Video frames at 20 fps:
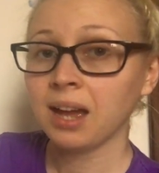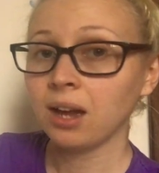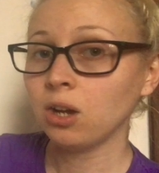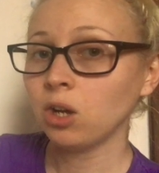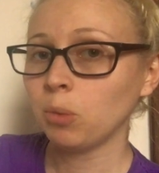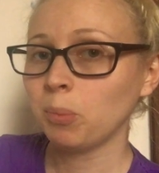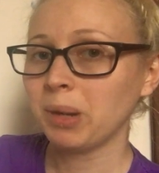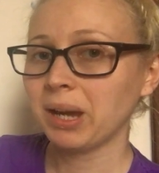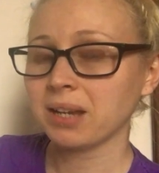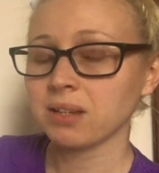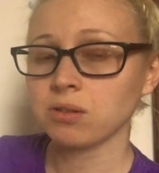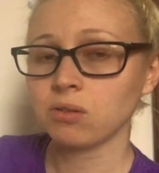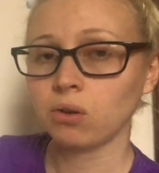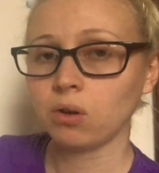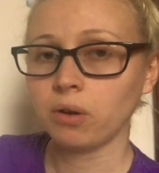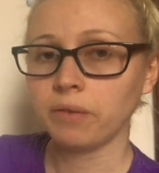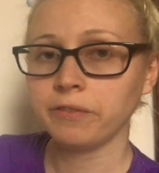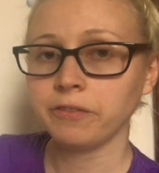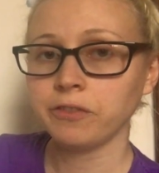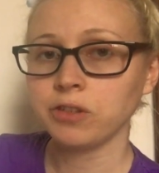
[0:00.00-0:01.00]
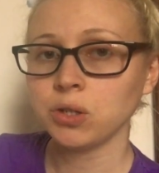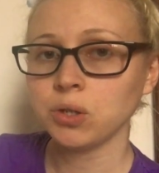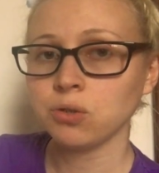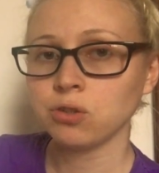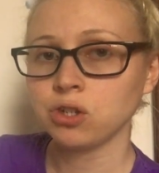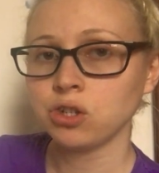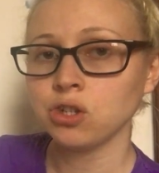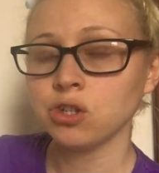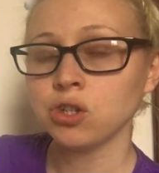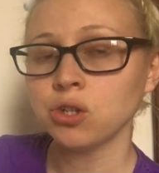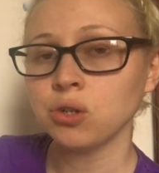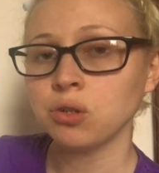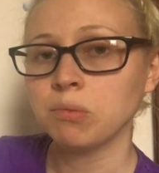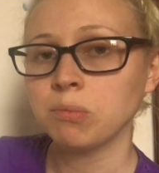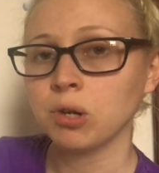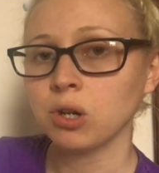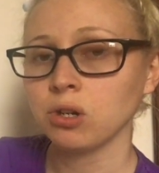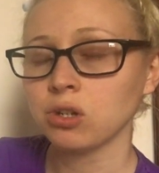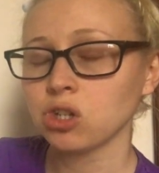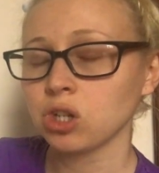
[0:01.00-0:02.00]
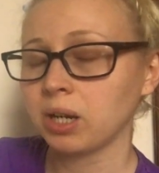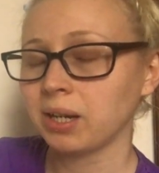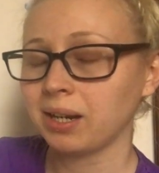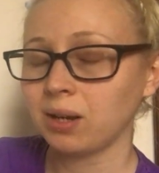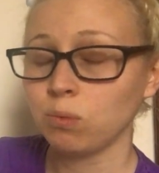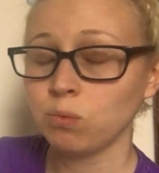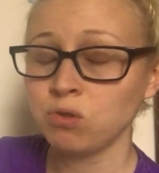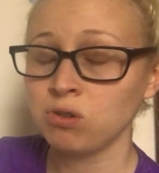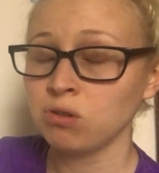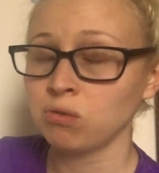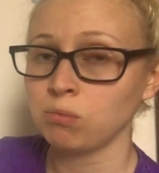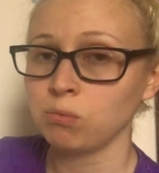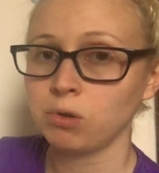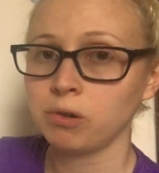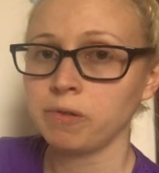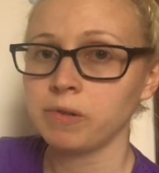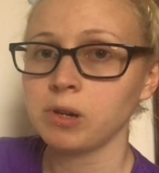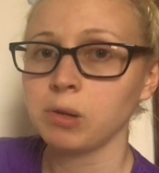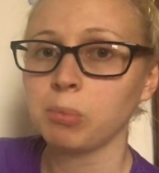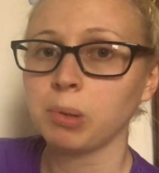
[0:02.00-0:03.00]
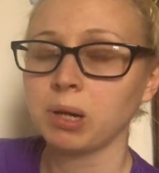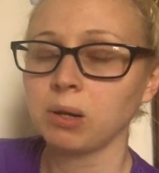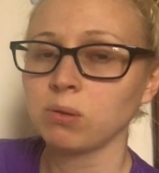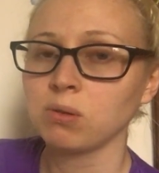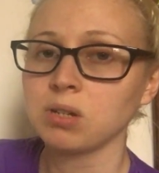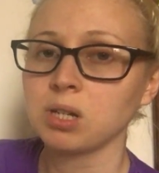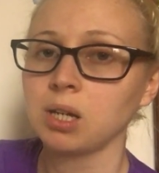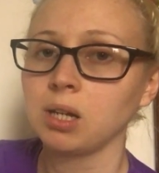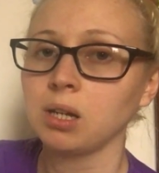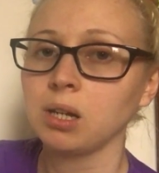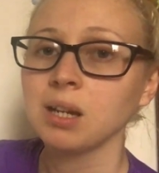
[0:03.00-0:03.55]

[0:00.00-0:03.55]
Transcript: hope it hasn't confused you too much, and I wouldn't worry about it.